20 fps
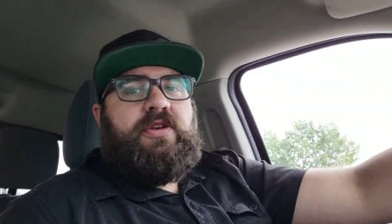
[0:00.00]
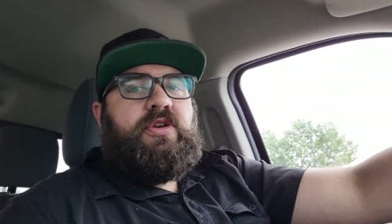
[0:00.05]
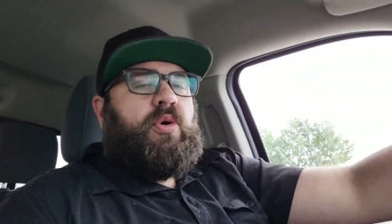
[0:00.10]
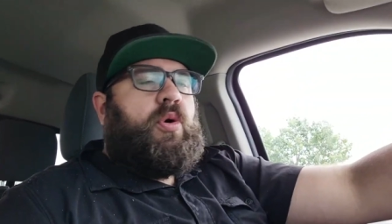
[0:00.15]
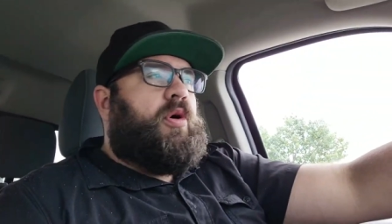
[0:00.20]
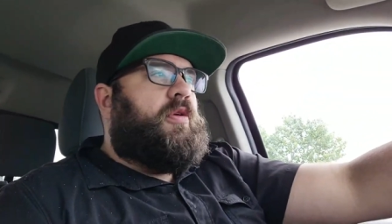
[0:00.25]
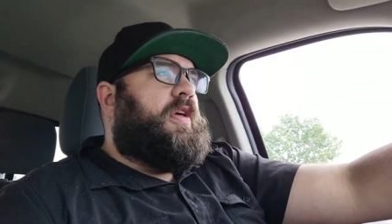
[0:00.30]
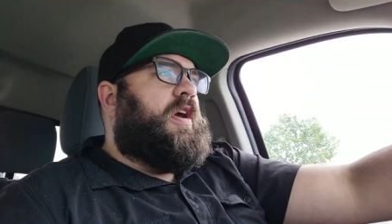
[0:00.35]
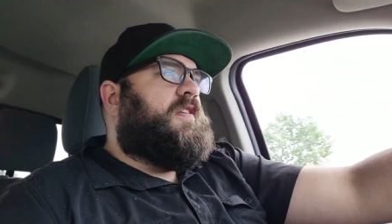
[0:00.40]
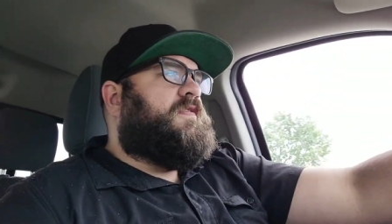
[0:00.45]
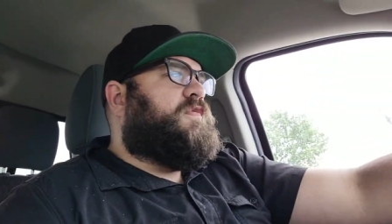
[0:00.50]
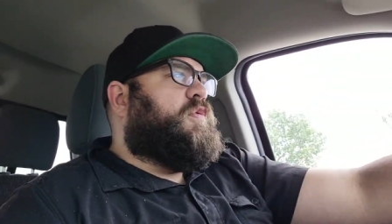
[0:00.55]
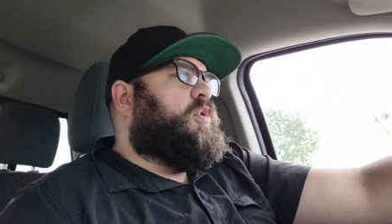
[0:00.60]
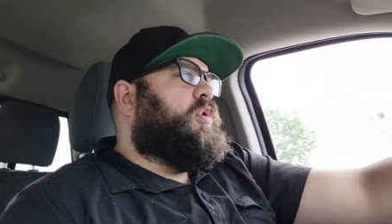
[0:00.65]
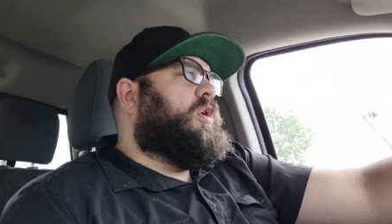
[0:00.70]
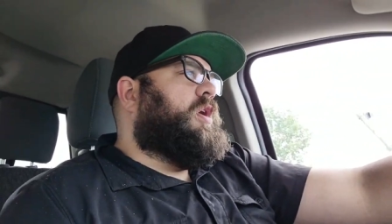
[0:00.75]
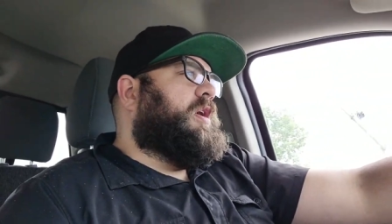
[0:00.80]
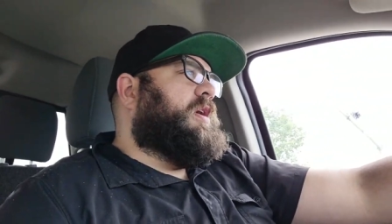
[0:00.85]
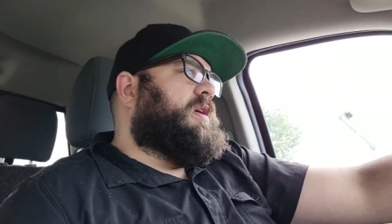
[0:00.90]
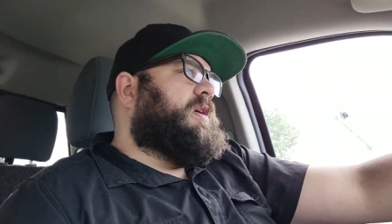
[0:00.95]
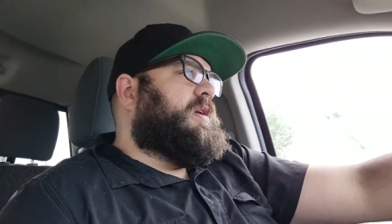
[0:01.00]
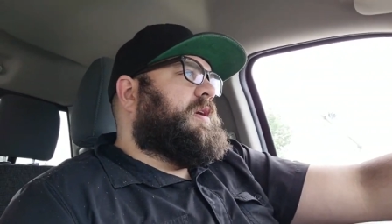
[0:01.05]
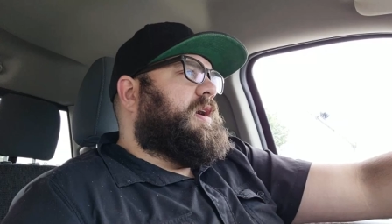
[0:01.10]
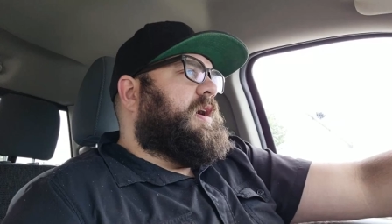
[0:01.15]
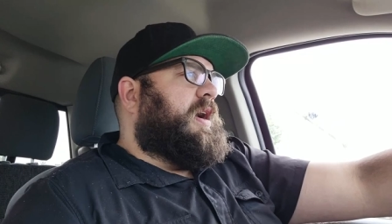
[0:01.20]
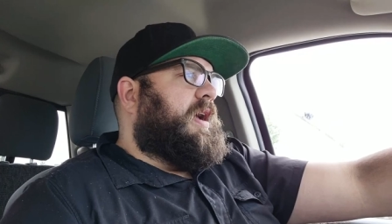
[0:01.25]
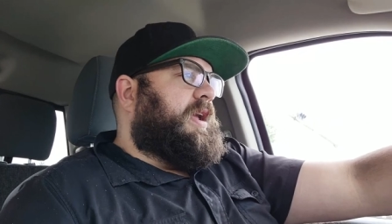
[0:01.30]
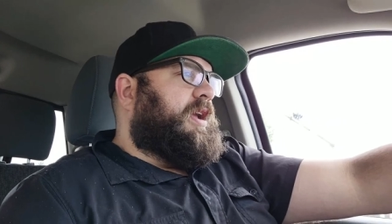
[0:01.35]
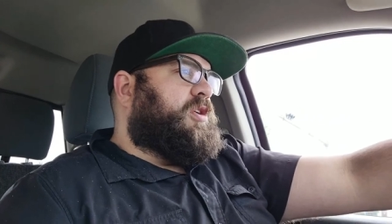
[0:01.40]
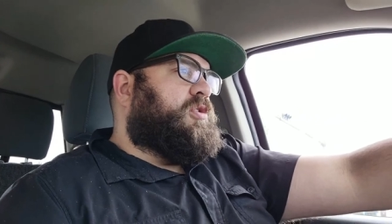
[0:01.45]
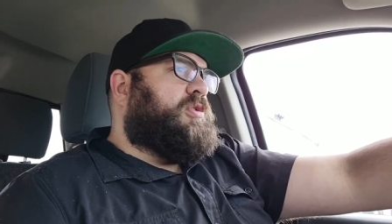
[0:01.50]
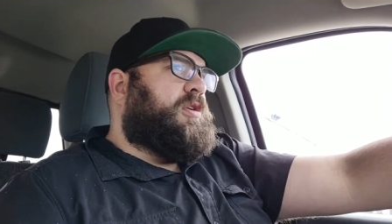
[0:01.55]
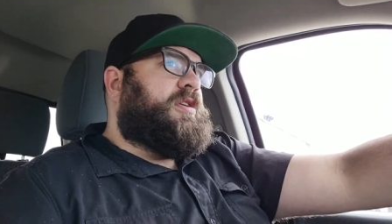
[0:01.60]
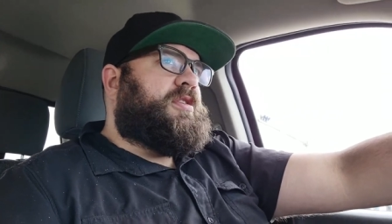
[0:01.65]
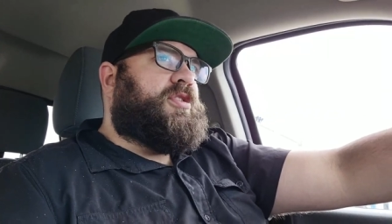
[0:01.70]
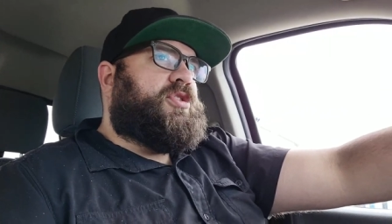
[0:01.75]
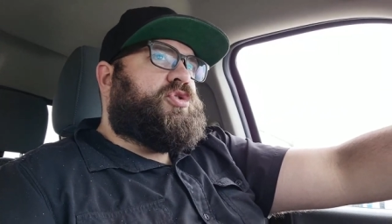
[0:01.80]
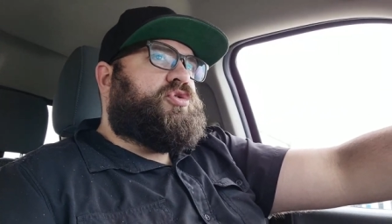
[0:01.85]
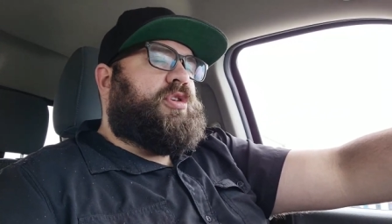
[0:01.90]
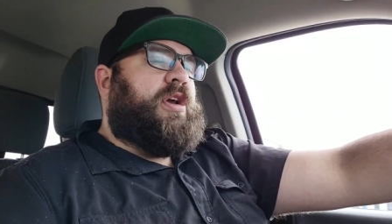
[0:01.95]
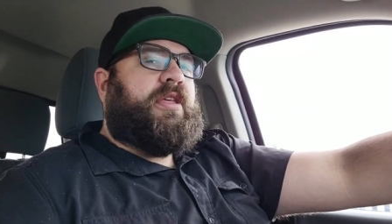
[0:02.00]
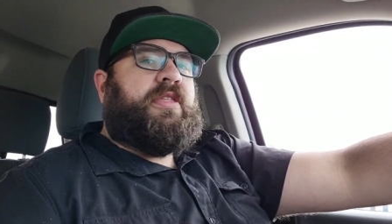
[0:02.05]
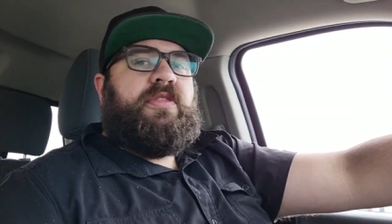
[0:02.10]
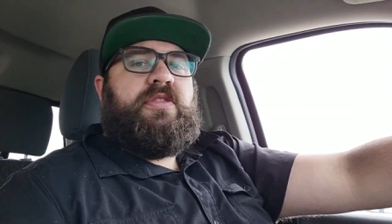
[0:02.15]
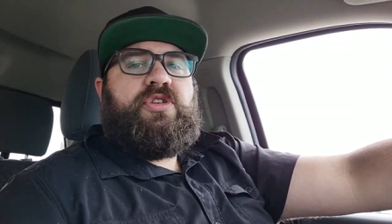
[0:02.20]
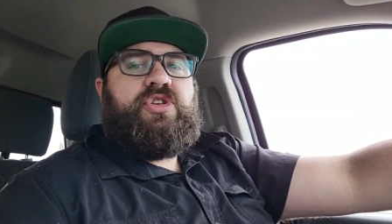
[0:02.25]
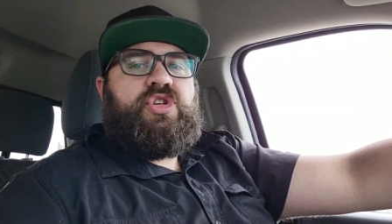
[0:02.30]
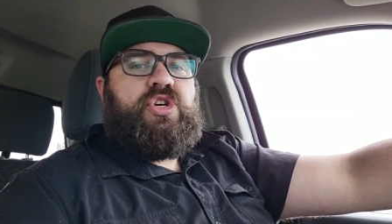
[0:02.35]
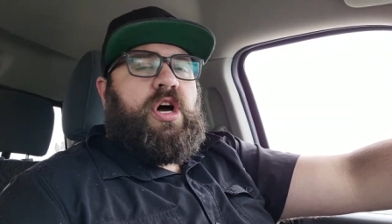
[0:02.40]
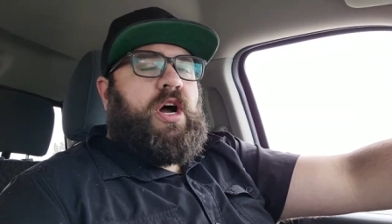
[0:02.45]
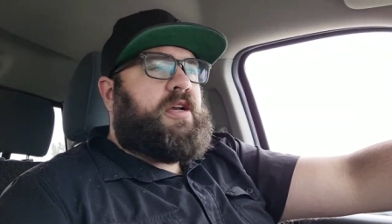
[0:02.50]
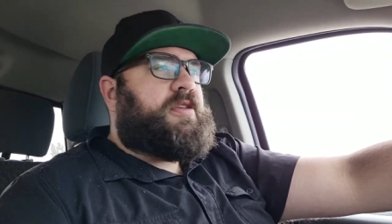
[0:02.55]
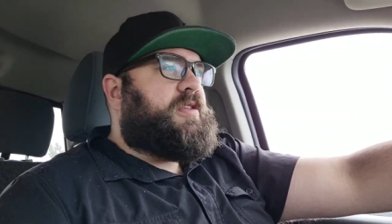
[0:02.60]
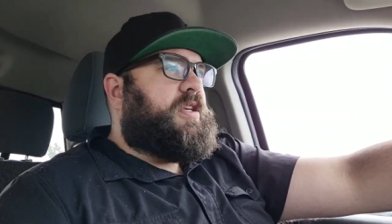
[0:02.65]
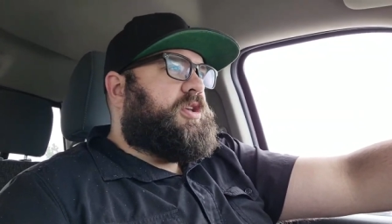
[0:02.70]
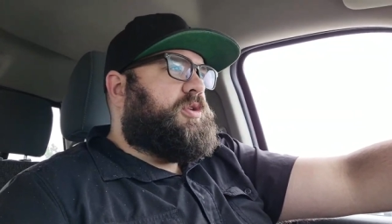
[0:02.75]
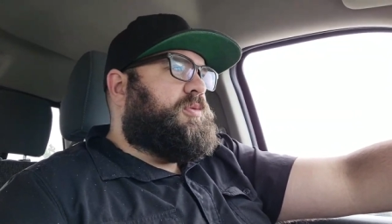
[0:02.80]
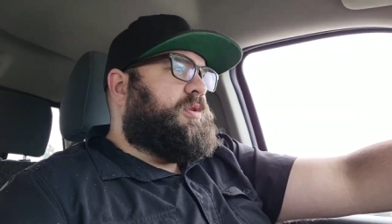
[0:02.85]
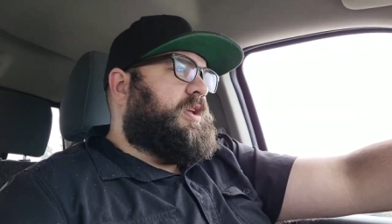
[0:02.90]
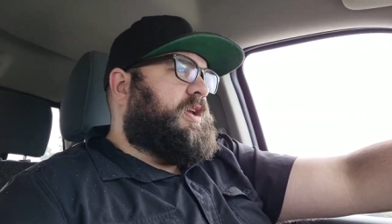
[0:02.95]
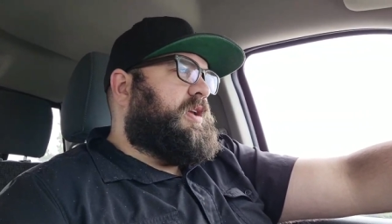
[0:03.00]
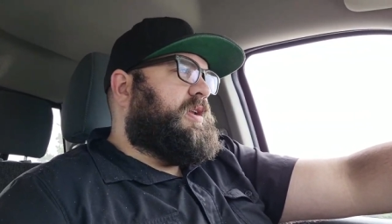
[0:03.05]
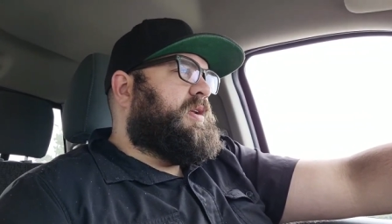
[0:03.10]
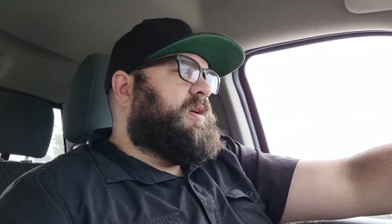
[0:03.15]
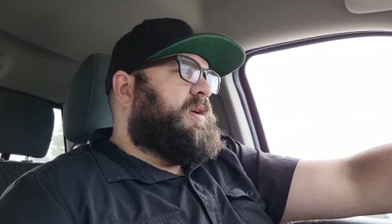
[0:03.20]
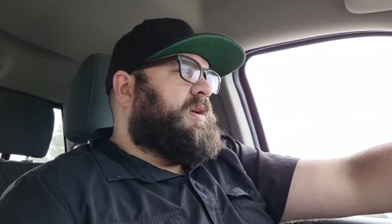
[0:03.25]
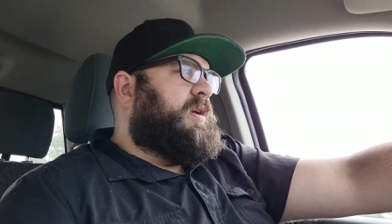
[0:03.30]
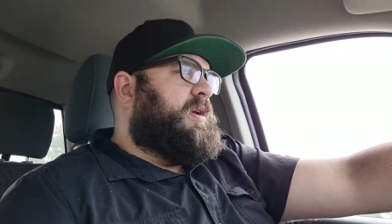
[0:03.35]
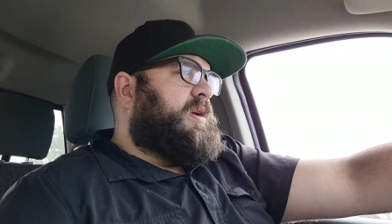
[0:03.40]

of the door, therefore uh, increase the strength of the shocks that you need.